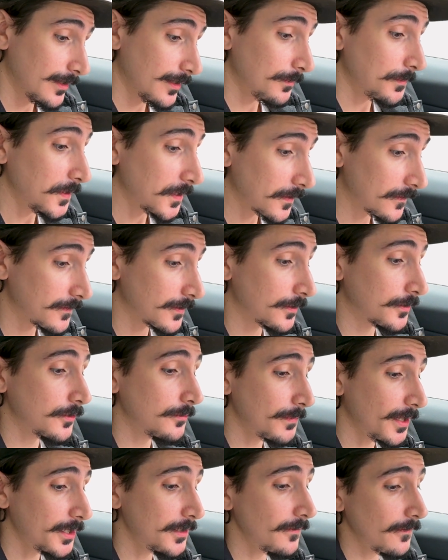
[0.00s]
Let me continue.
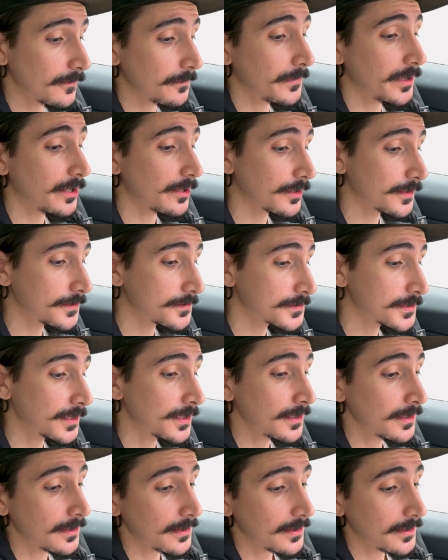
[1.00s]
Many of the
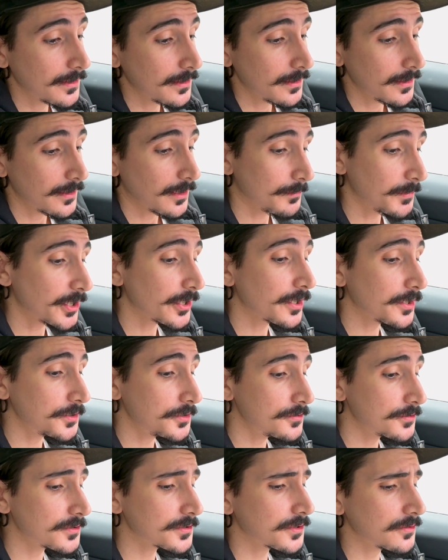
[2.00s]
American
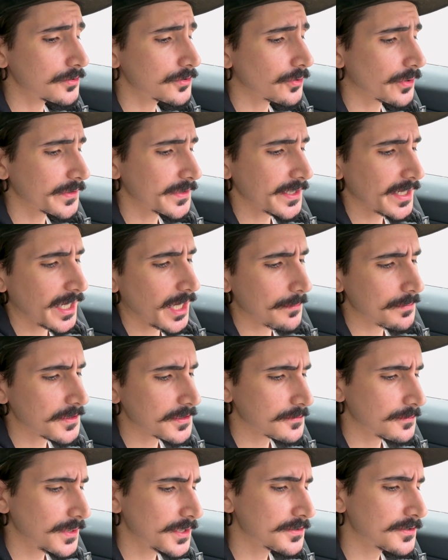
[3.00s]
users who joined the app
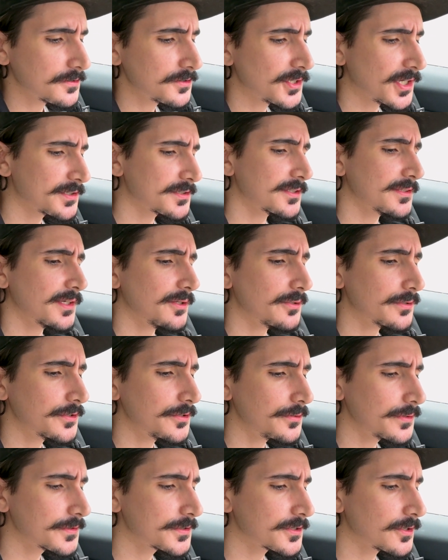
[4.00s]
this week suggested they were
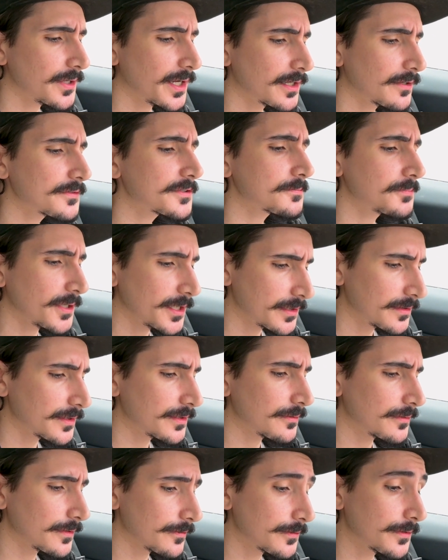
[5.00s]
doing so out of spite
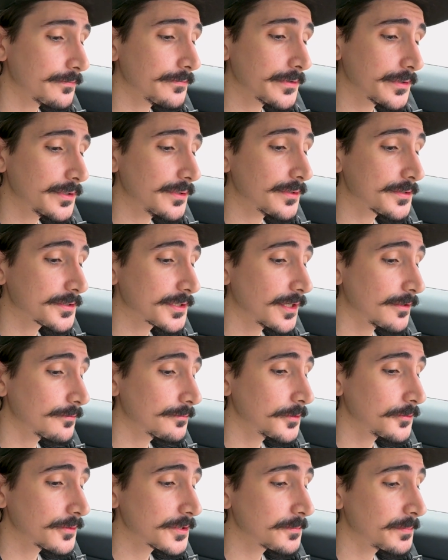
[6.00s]
for the U.S.
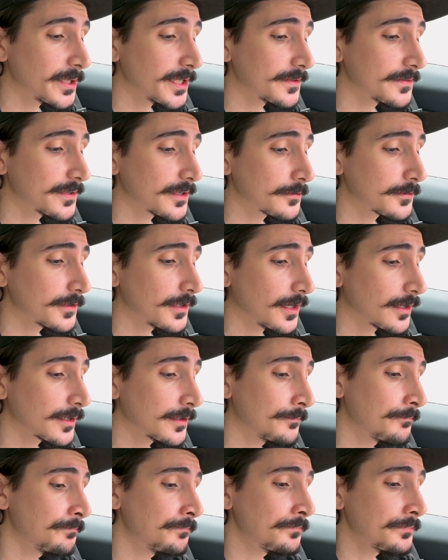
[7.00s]
government, which banned
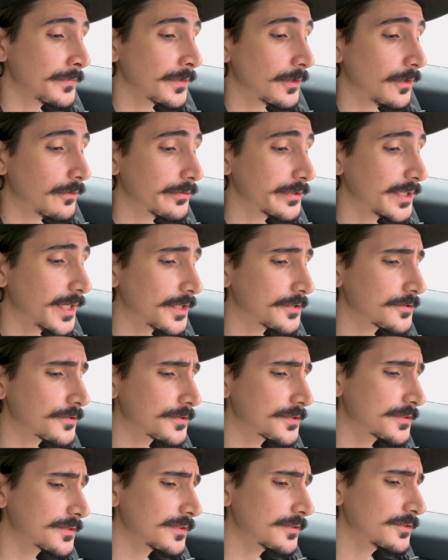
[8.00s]
TikTok over
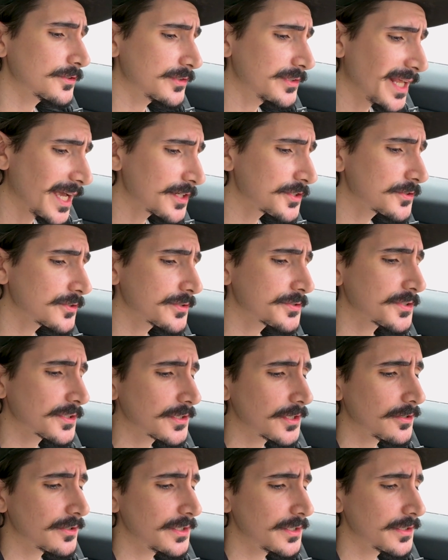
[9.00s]
national
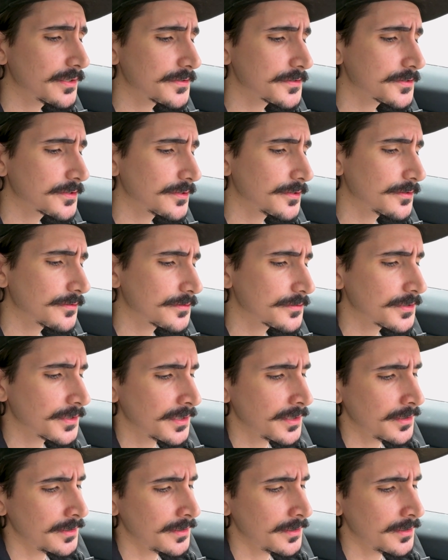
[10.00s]
security concerns